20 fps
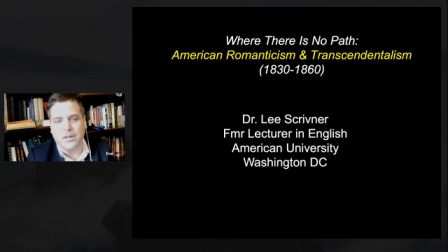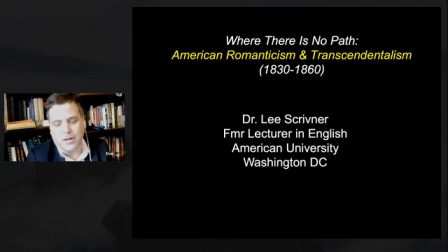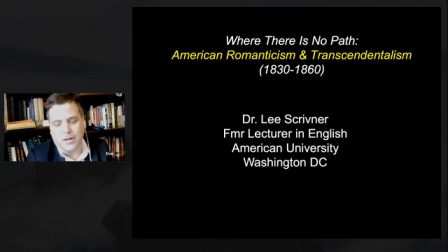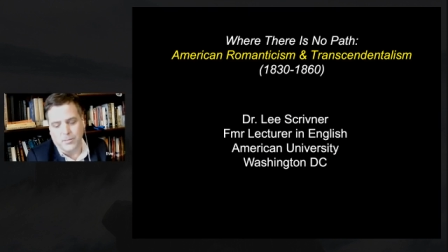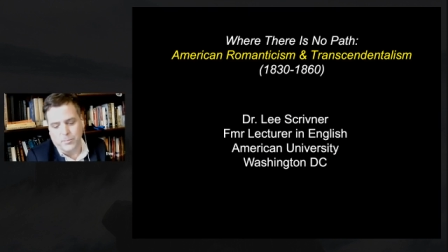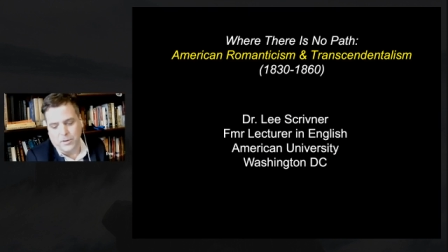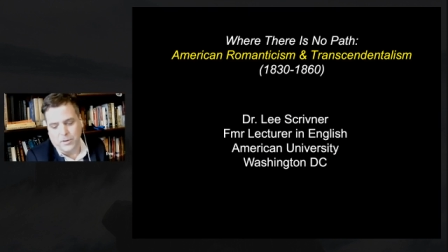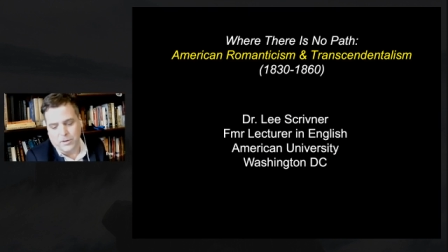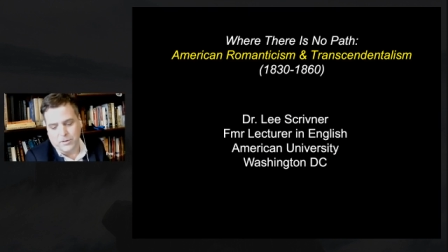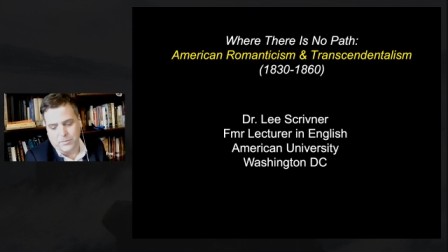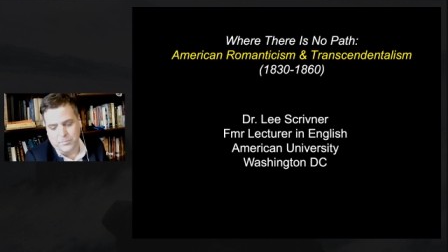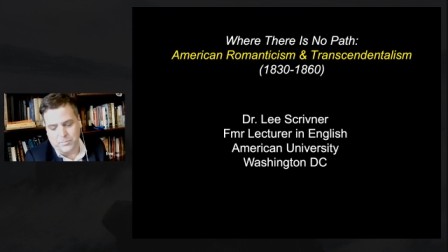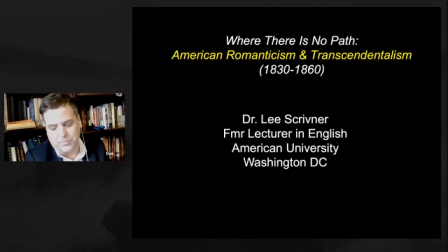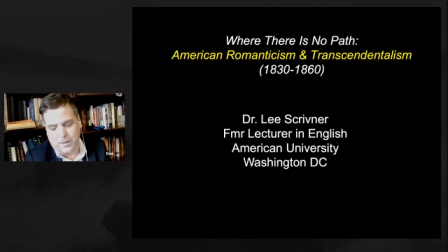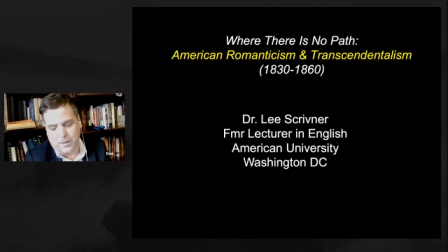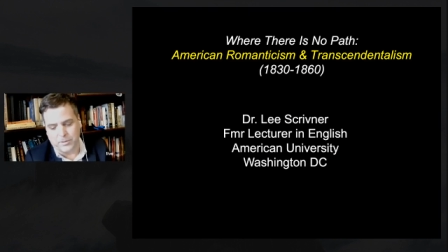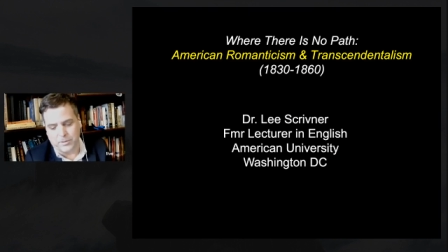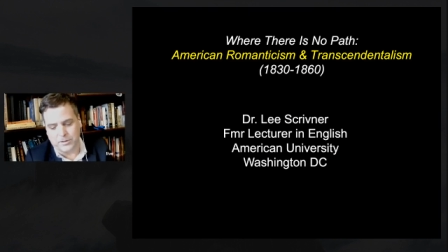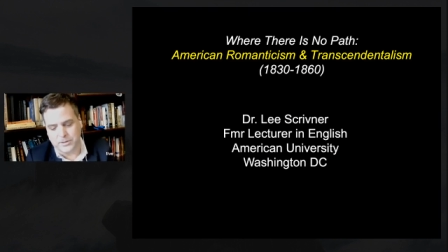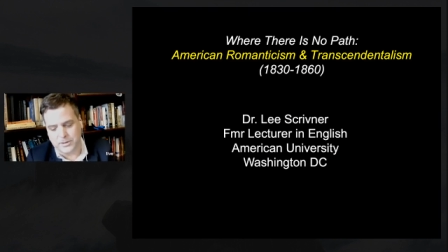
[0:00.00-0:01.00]
a book
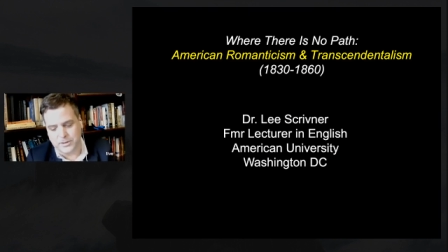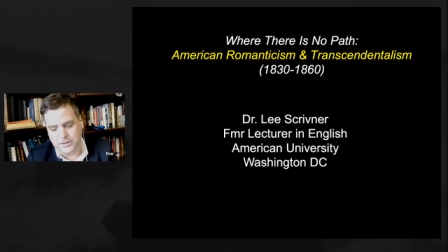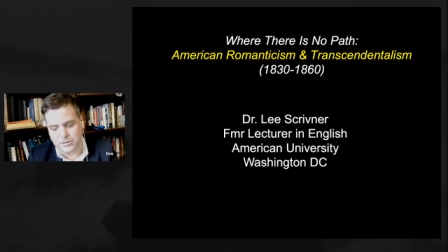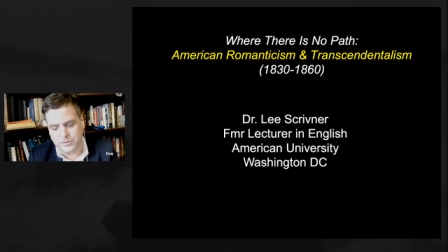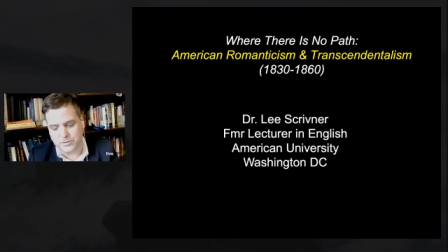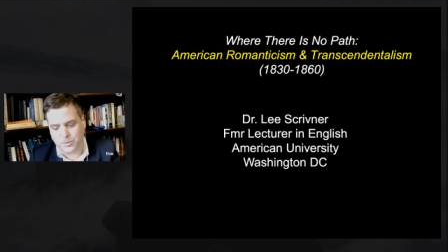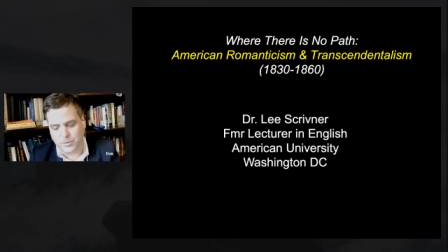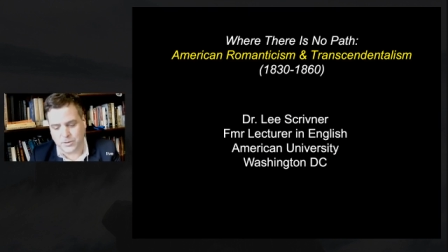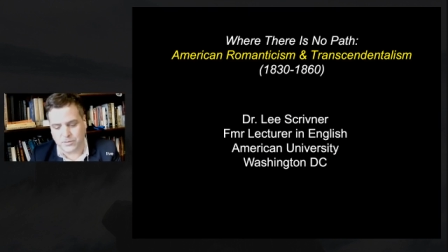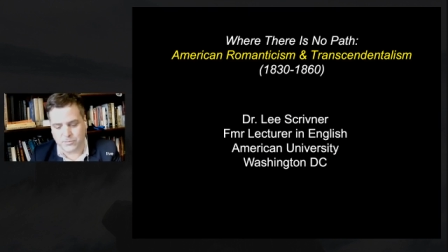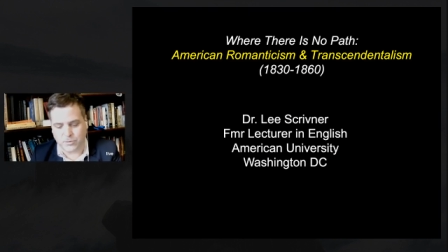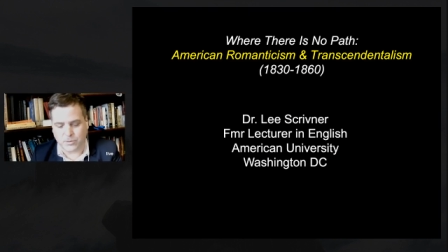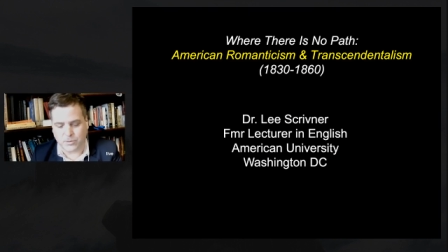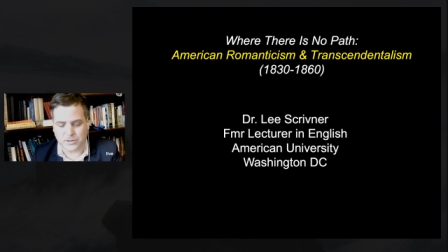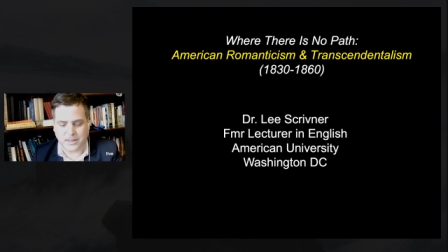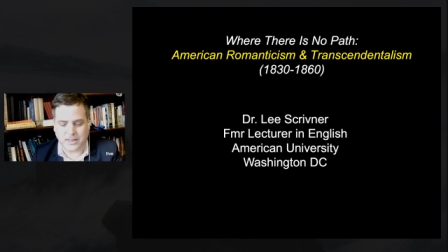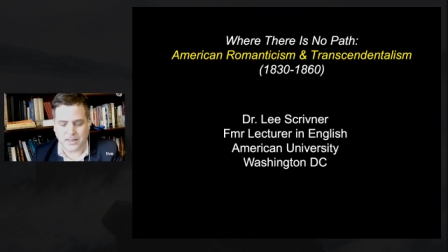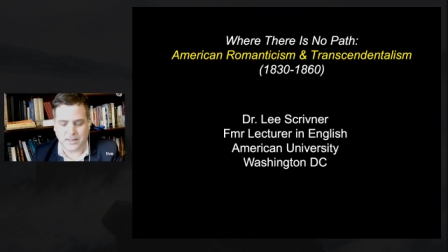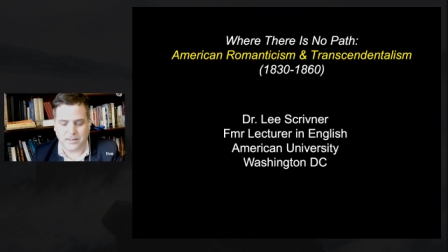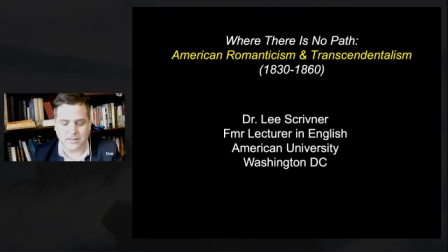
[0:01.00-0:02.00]
published in
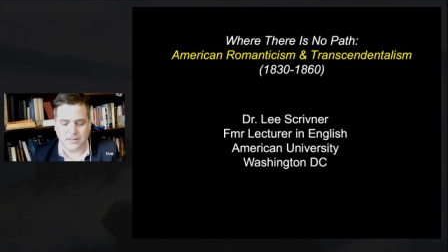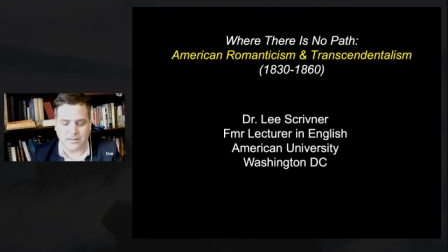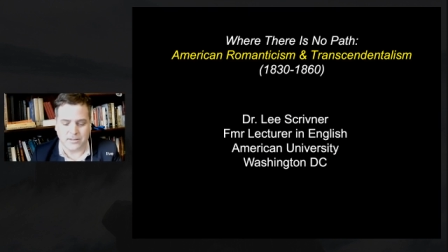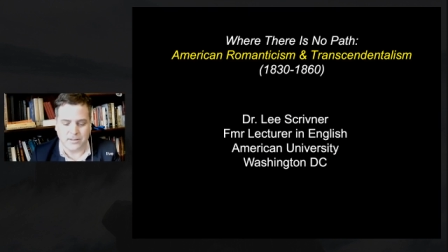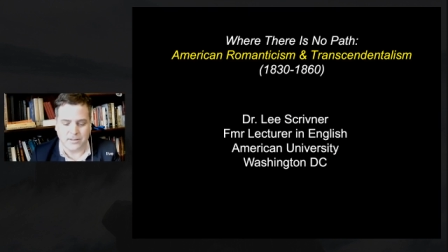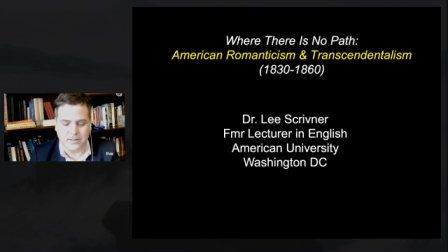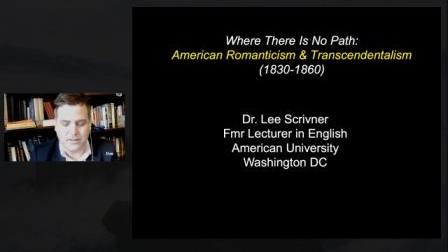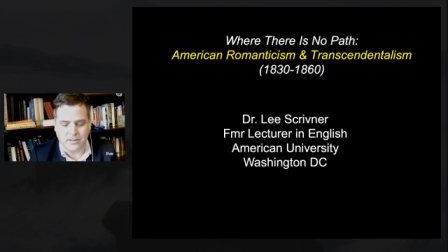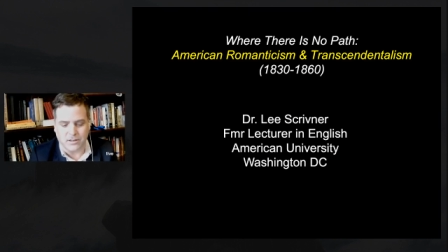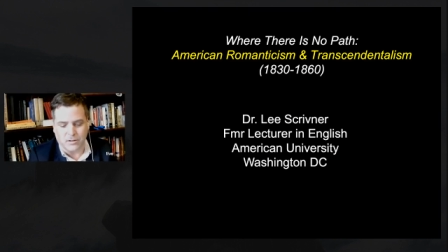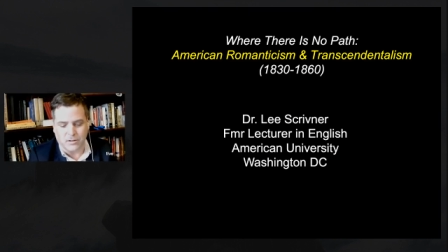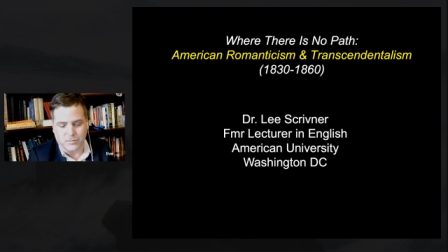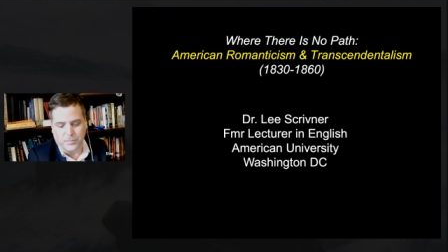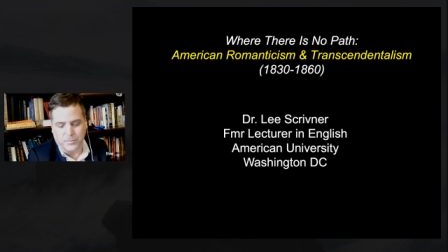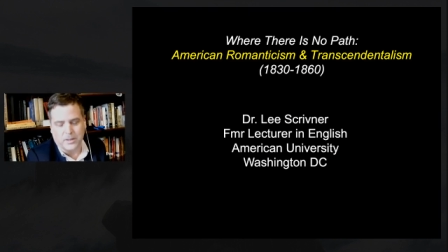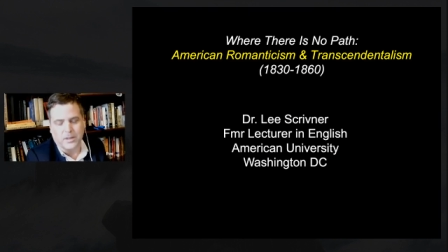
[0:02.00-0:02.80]
2014 called